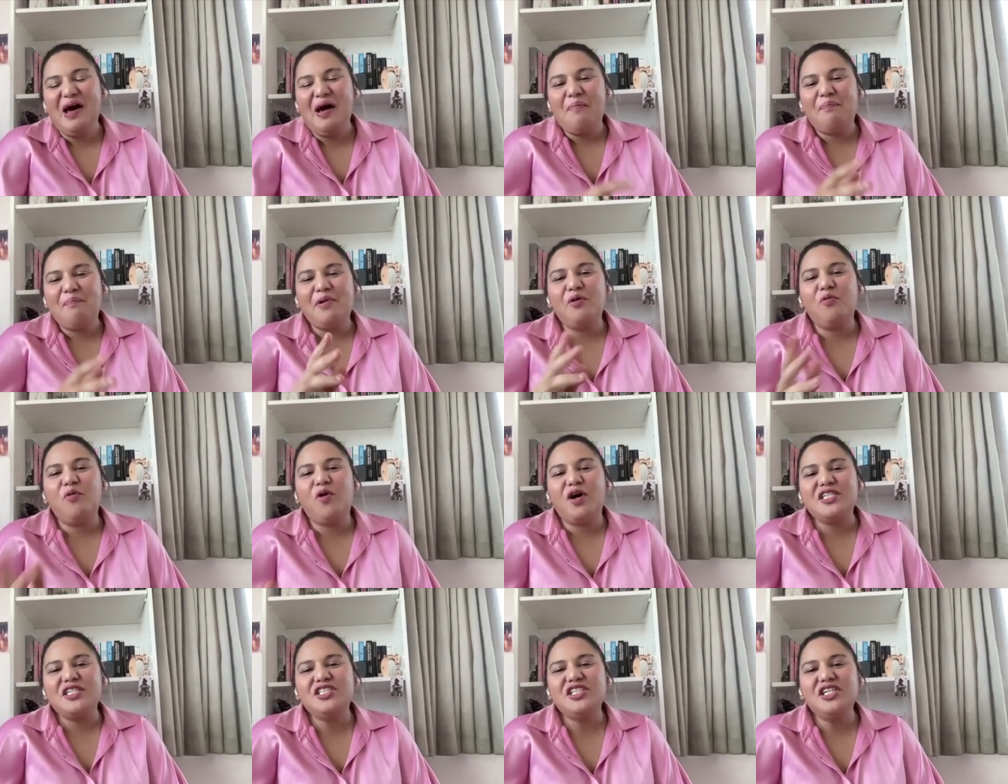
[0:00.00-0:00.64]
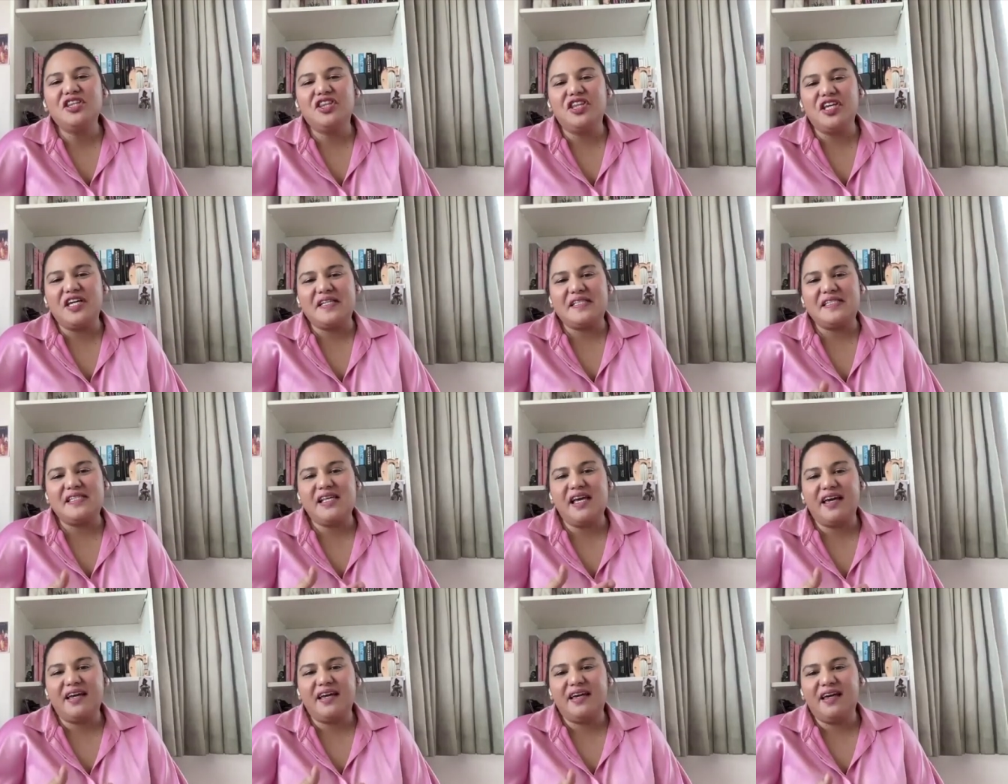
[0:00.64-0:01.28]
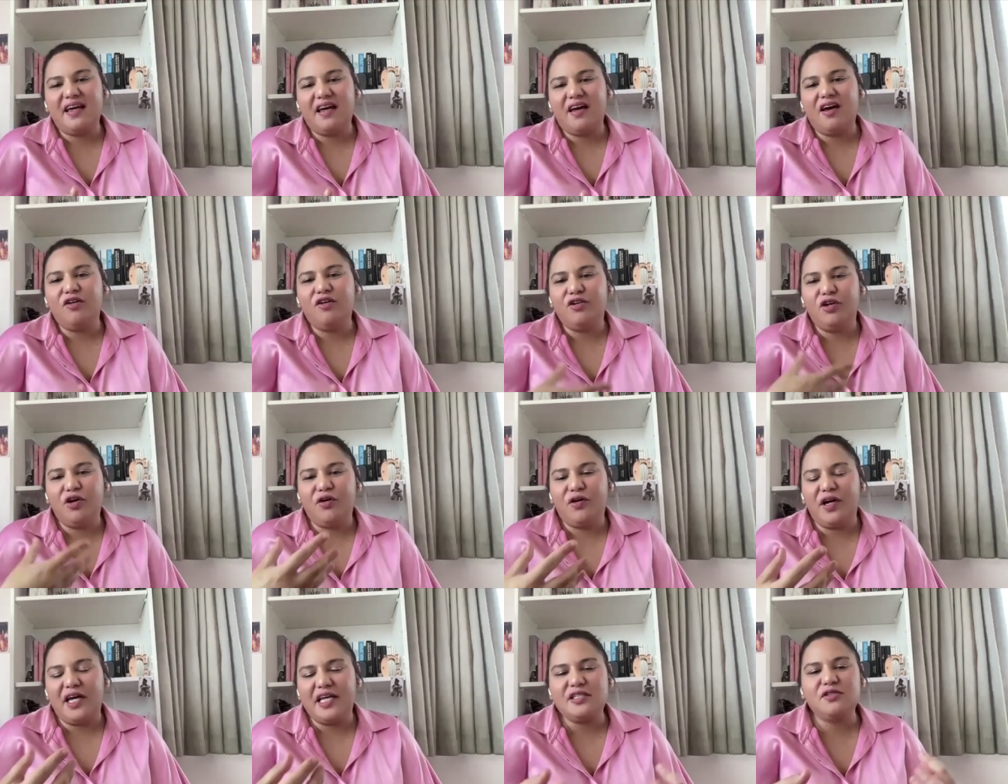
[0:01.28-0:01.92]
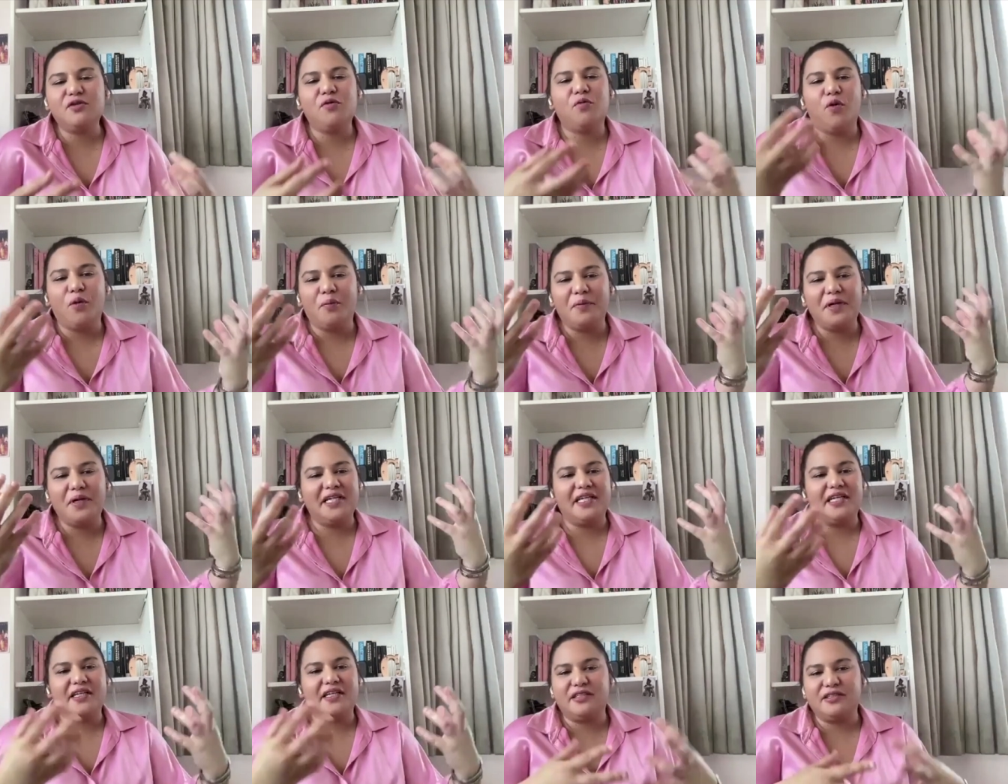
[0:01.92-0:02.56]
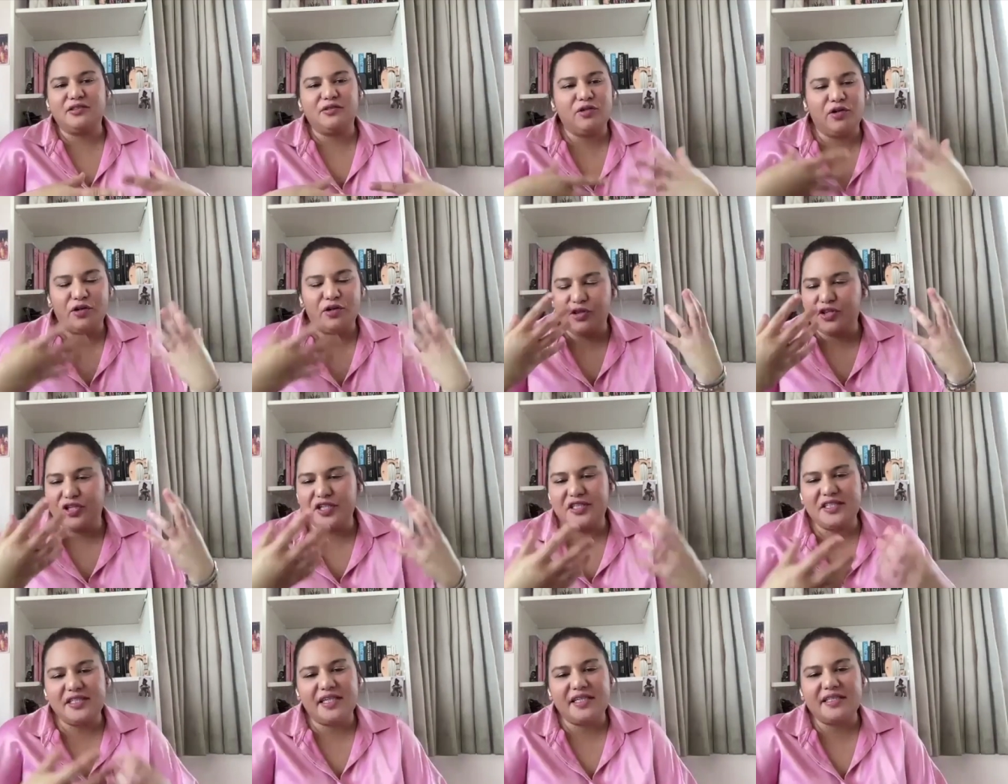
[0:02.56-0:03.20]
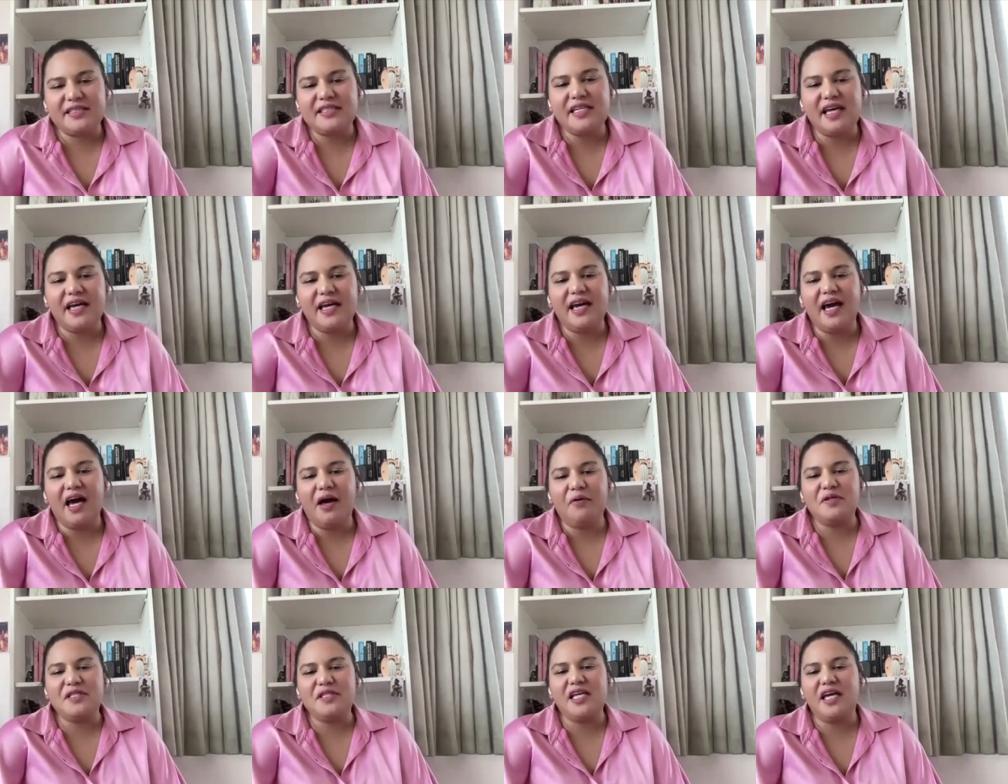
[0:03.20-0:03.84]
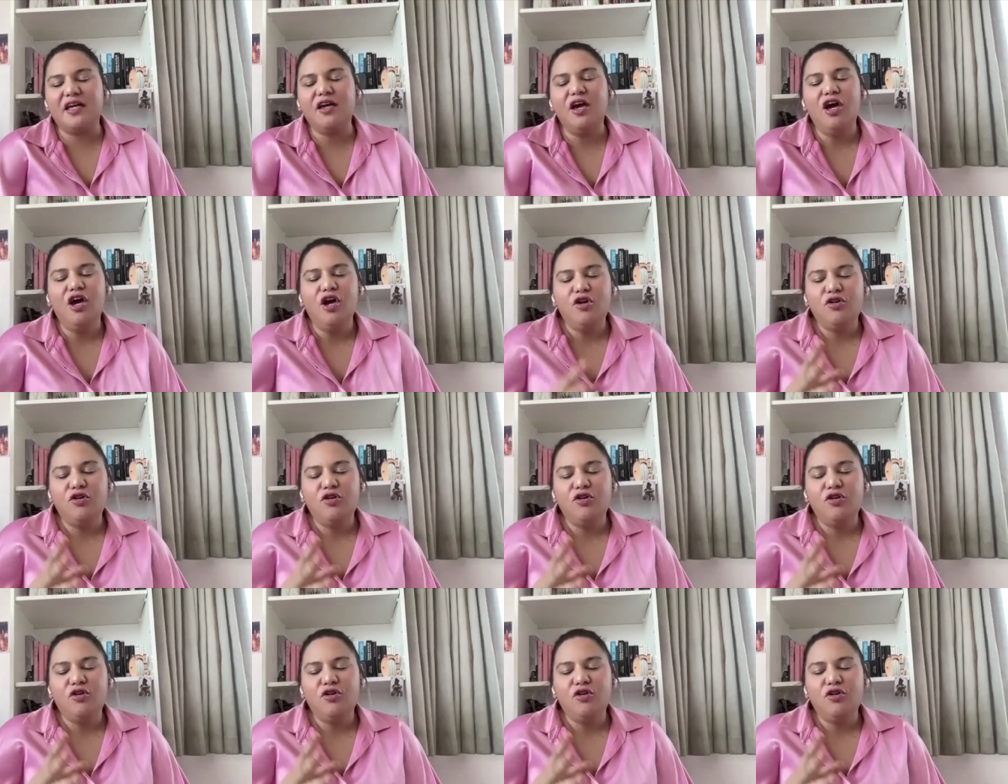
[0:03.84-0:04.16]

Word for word: but watching this like you know as a woman in her 30s like i was like